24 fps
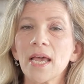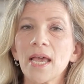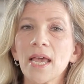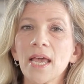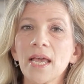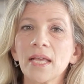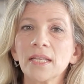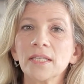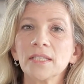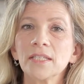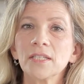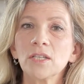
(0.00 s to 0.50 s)

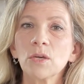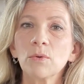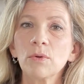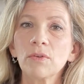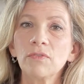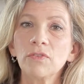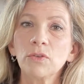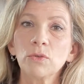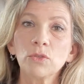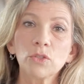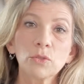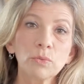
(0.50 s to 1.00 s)
And so
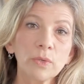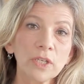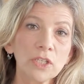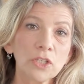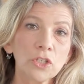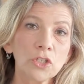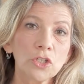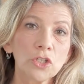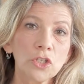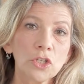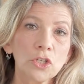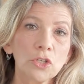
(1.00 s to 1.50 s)
if you
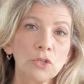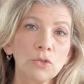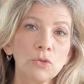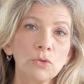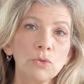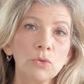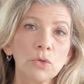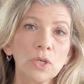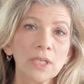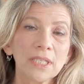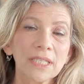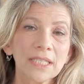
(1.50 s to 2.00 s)
switch
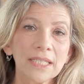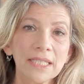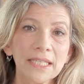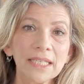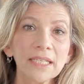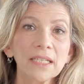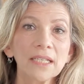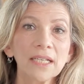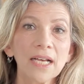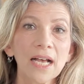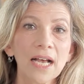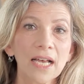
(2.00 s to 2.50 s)
to
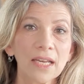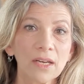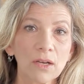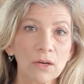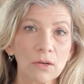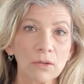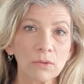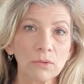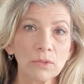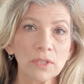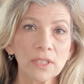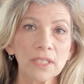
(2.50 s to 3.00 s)
steel-cut
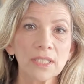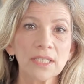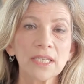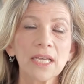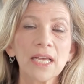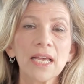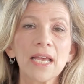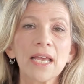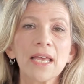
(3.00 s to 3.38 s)
oats,